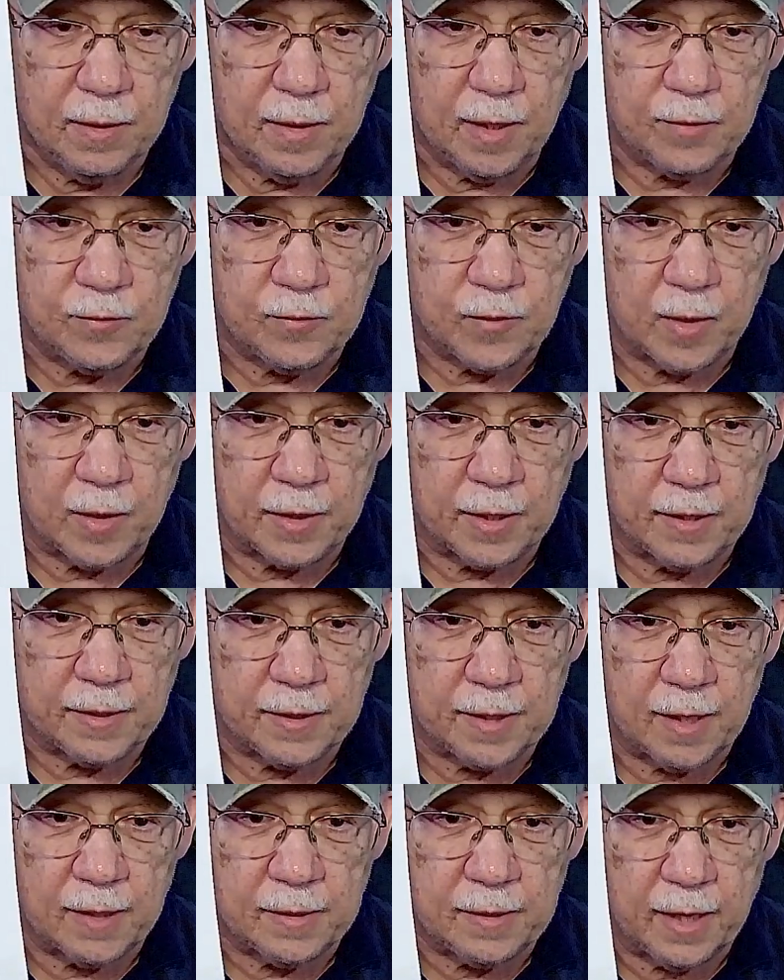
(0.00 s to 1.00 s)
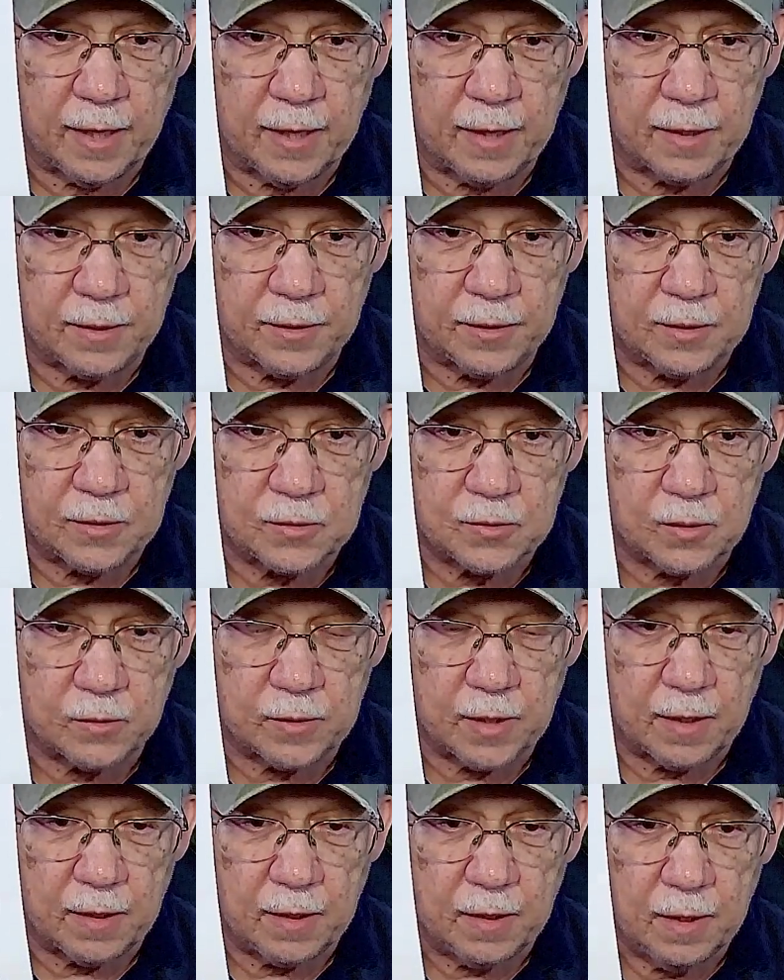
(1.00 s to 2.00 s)
I'm trying to get that dialed in so
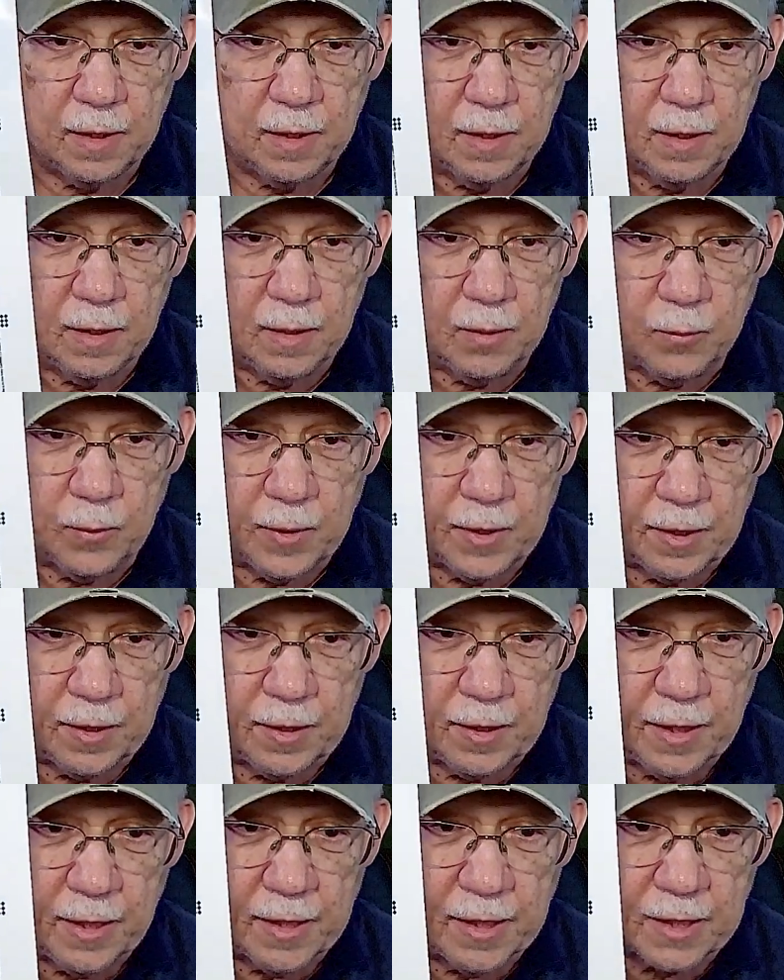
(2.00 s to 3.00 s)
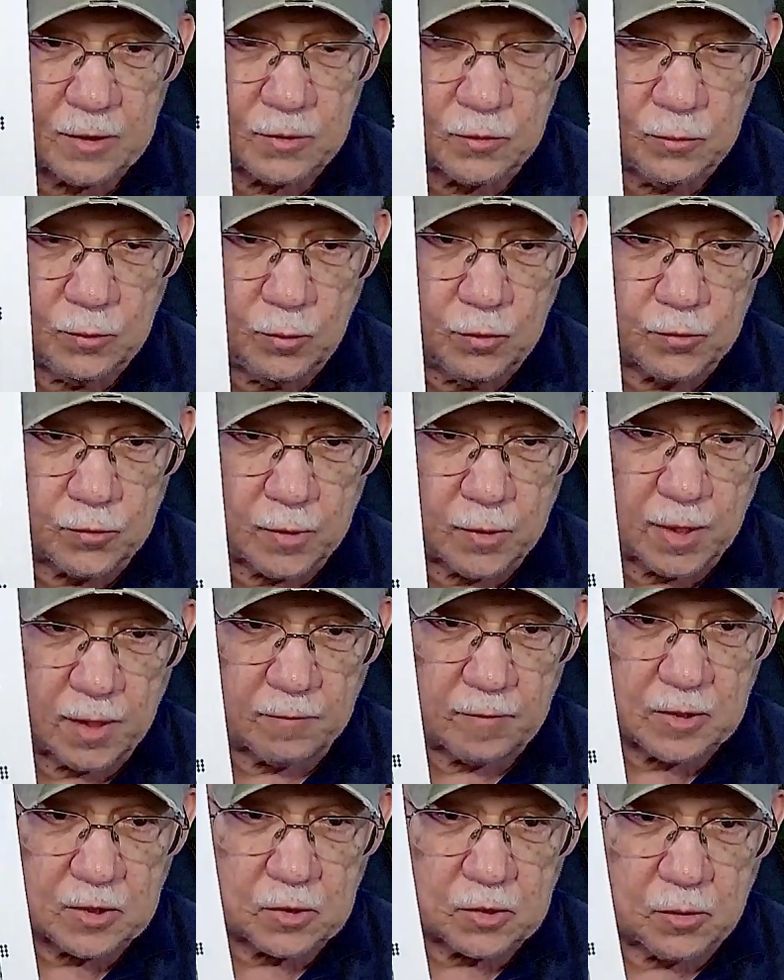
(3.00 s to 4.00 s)
that we can get as neutral a
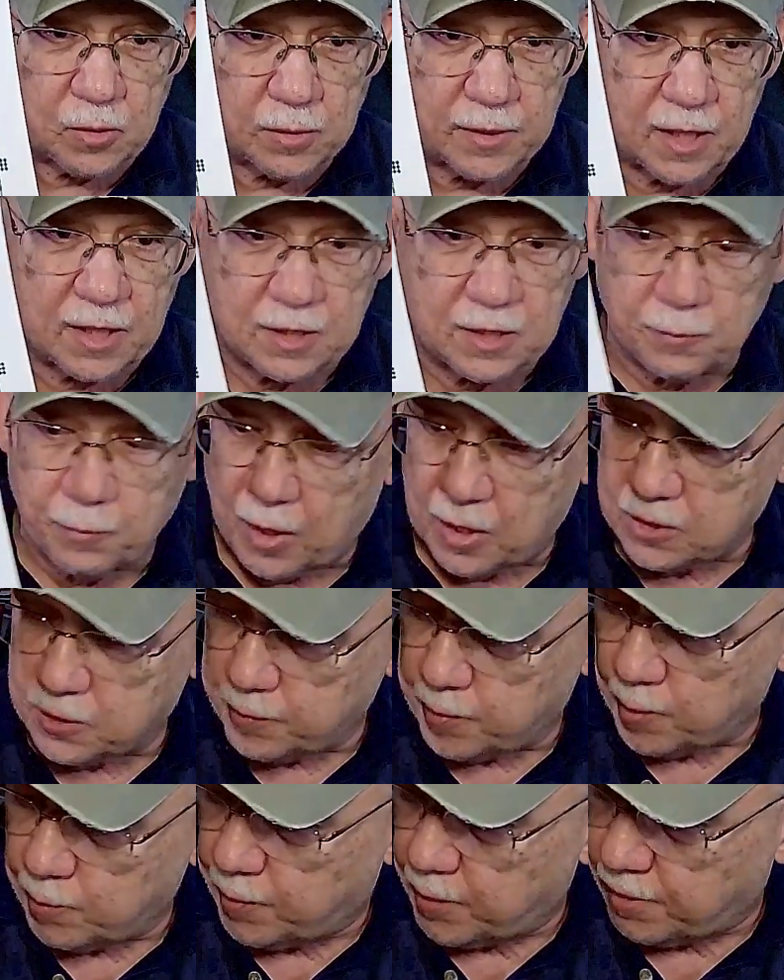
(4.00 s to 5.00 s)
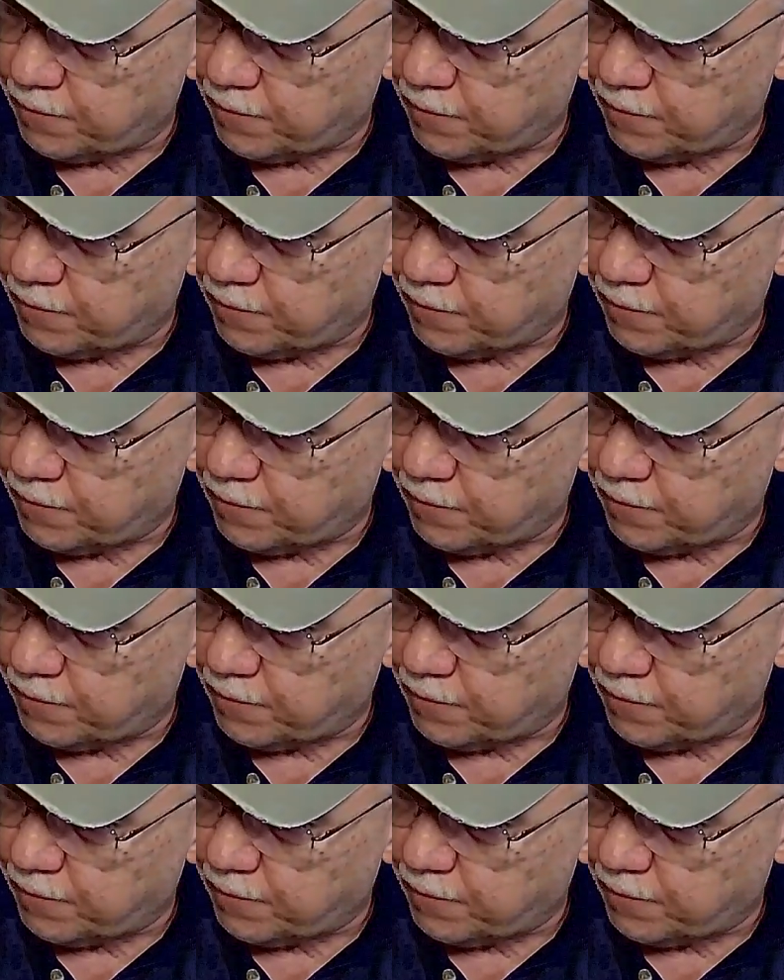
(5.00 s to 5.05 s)
result as possible. But